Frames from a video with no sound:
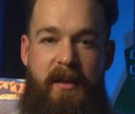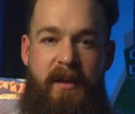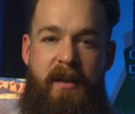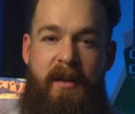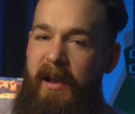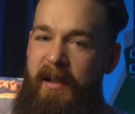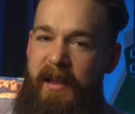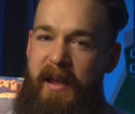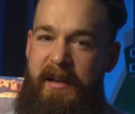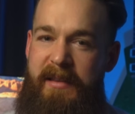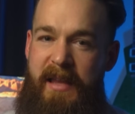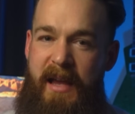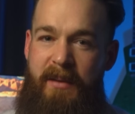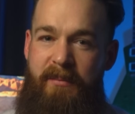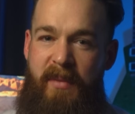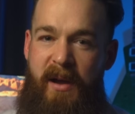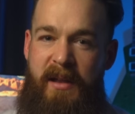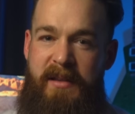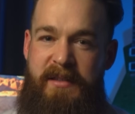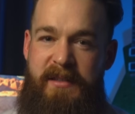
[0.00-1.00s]
I lacked that
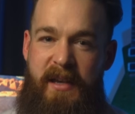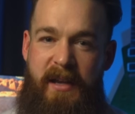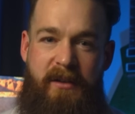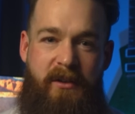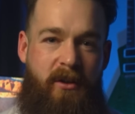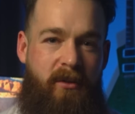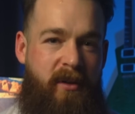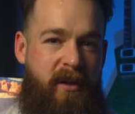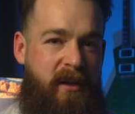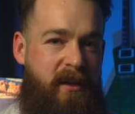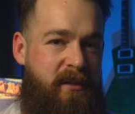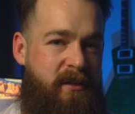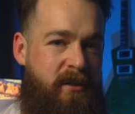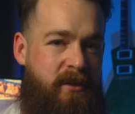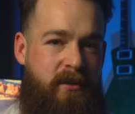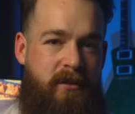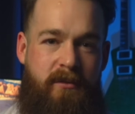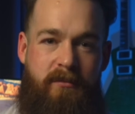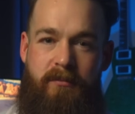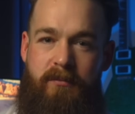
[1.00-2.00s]
mindset going
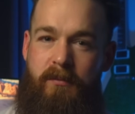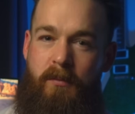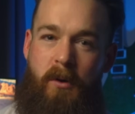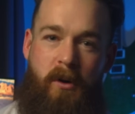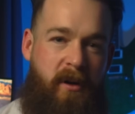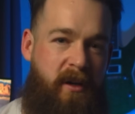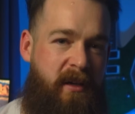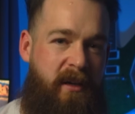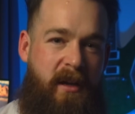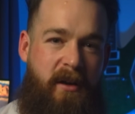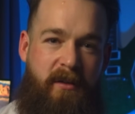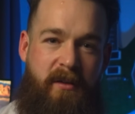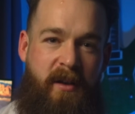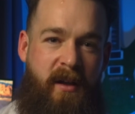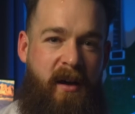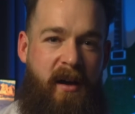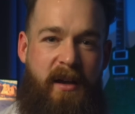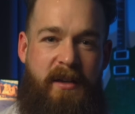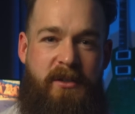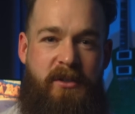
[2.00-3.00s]
into working out in
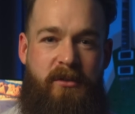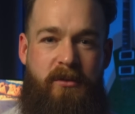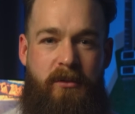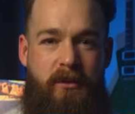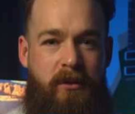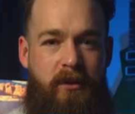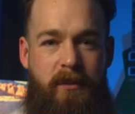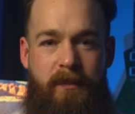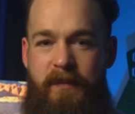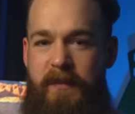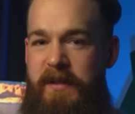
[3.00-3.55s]
high school,